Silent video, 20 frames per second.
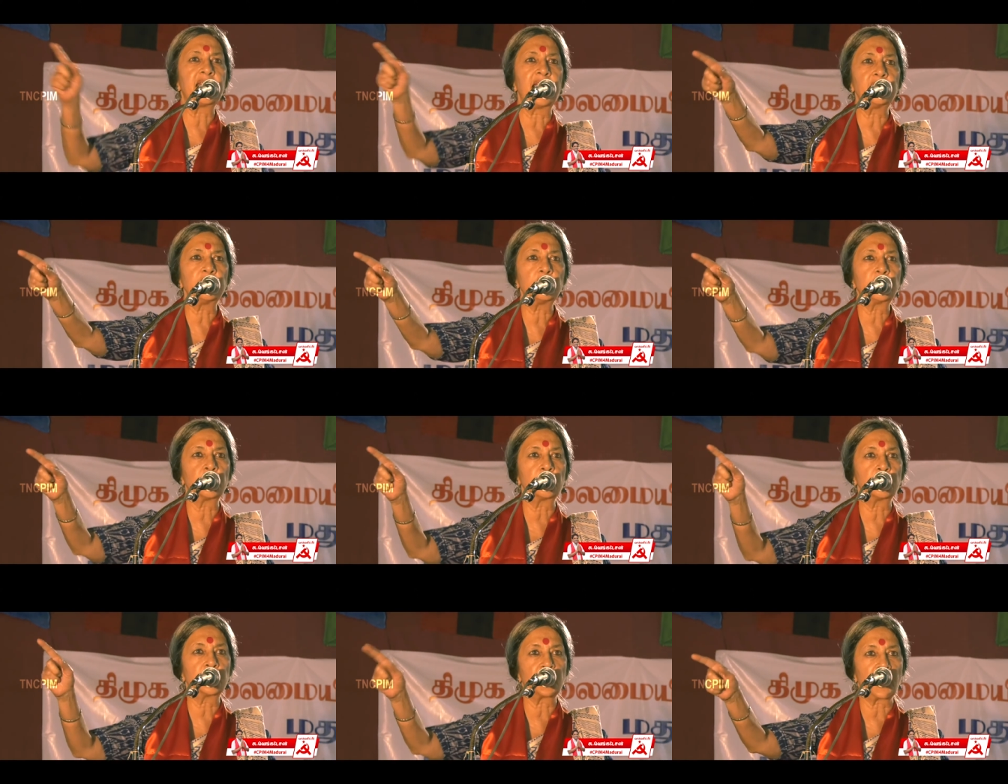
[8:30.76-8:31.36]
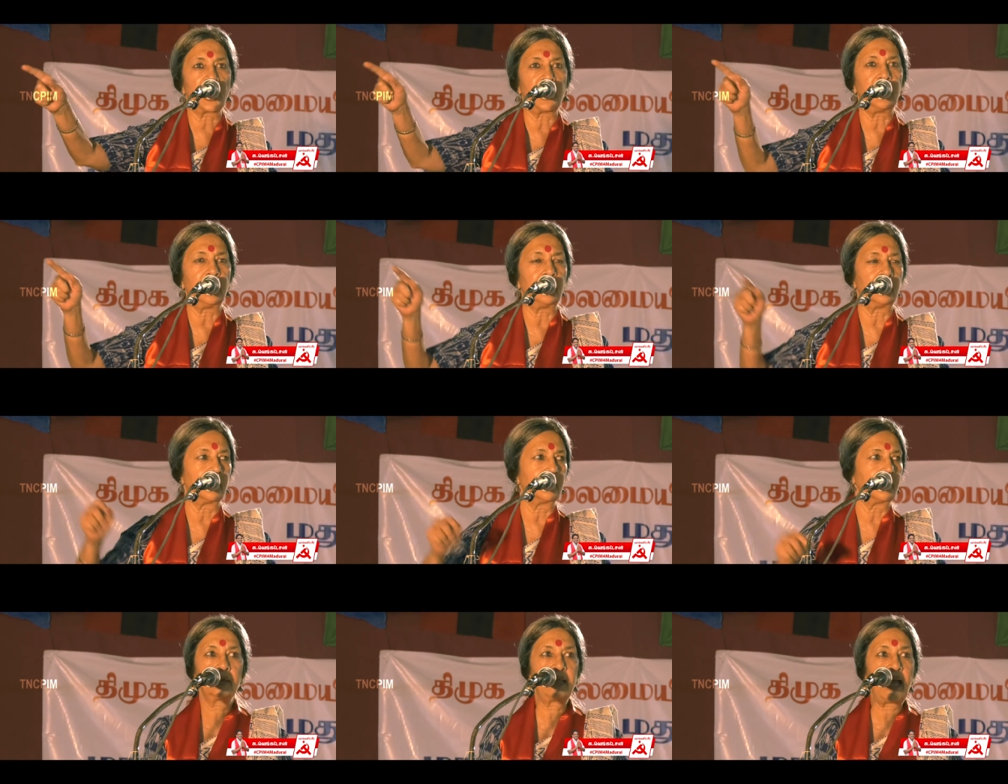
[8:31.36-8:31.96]
sent to
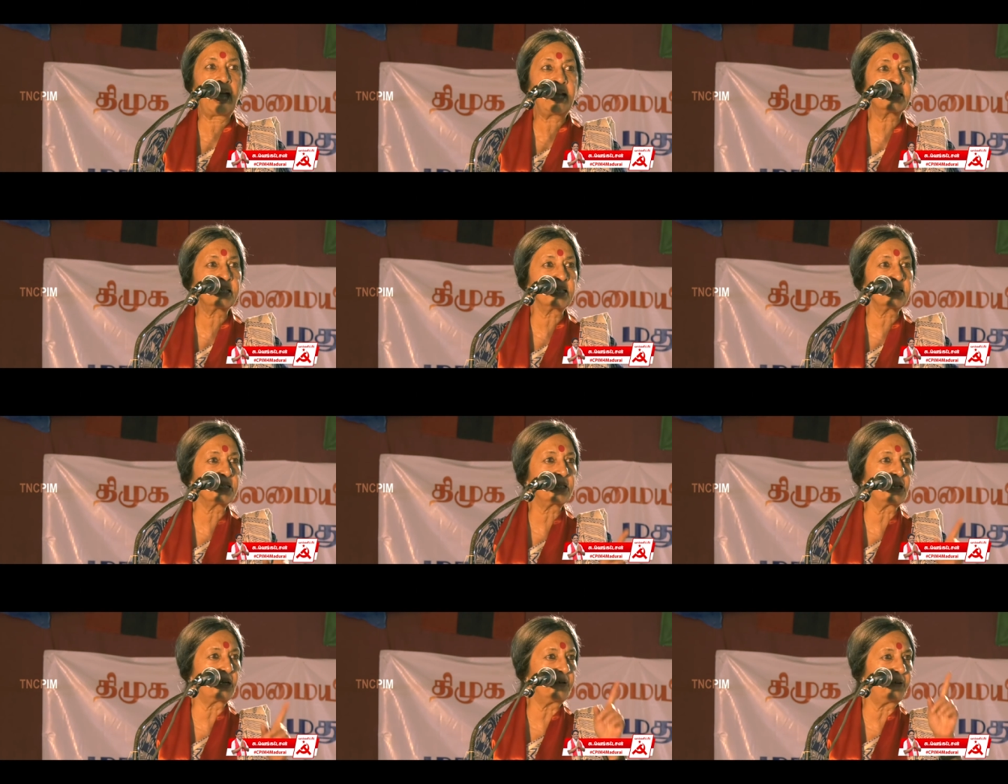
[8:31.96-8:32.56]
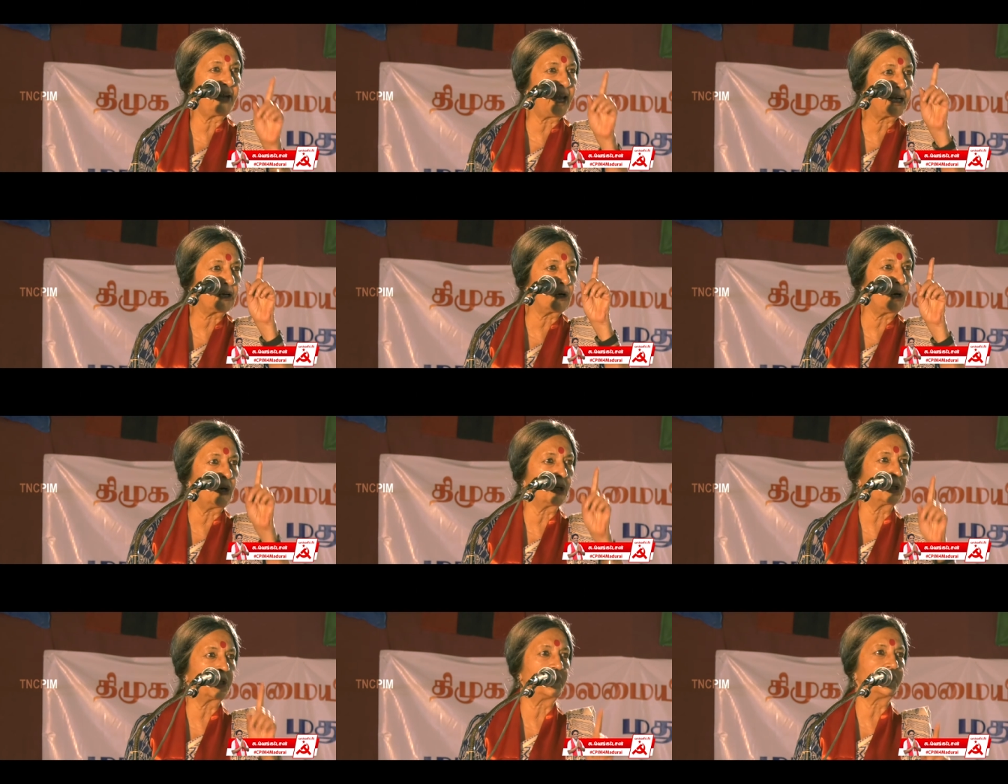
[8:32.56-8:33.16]
jail. That is the
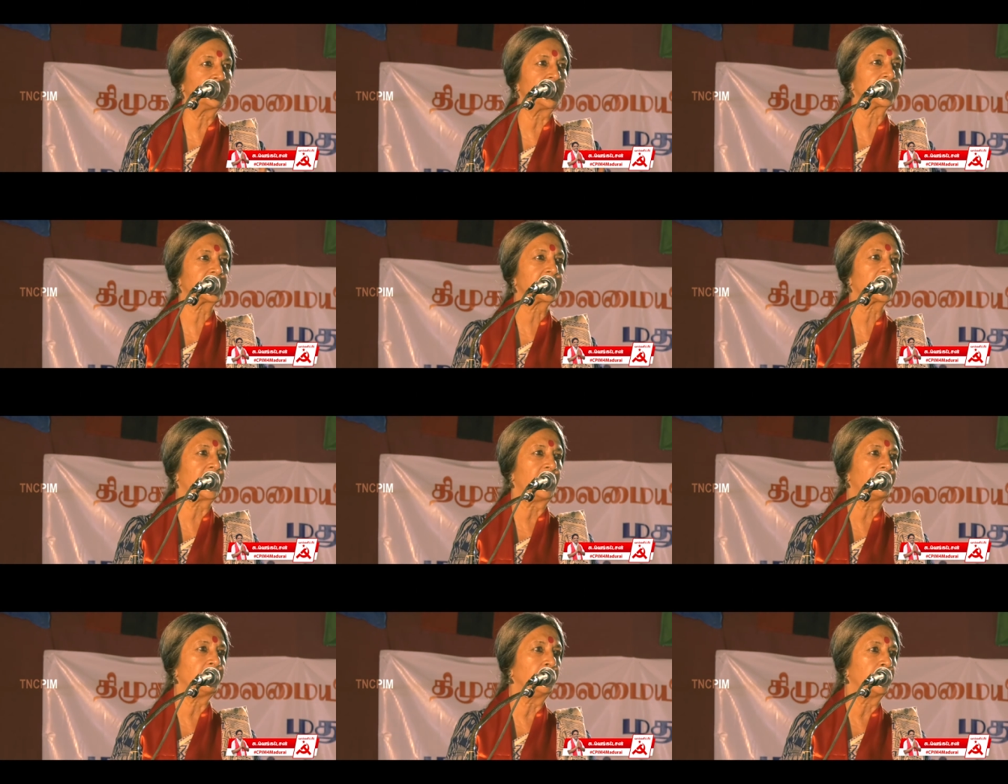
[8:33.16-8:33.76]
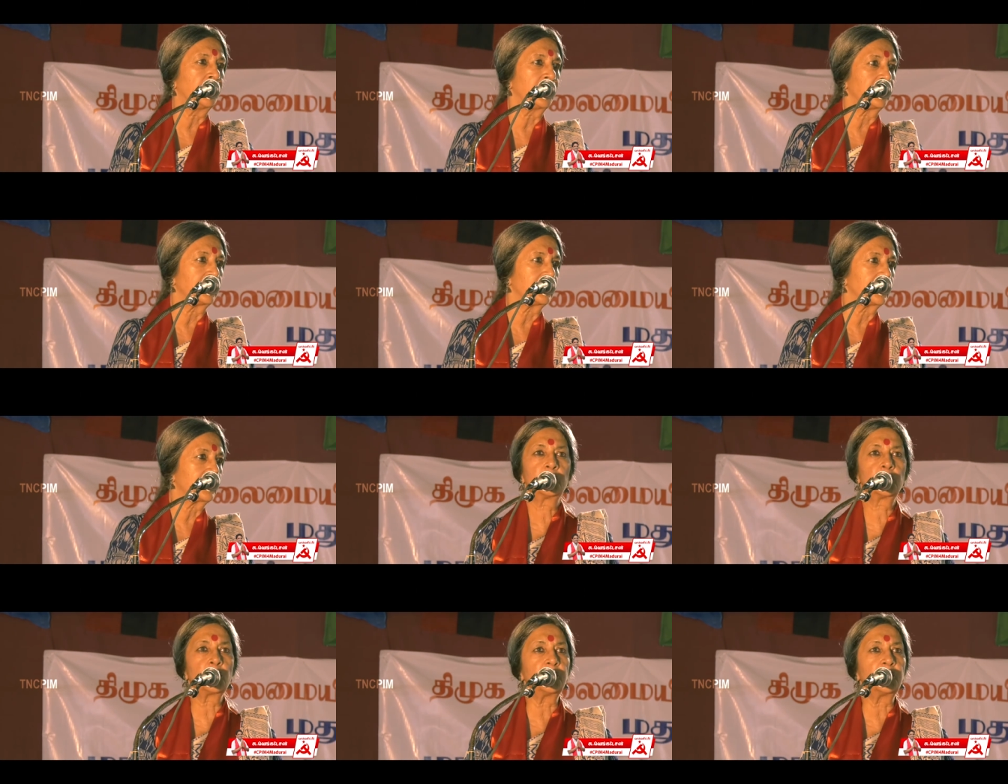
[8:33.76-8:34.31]
record of this government.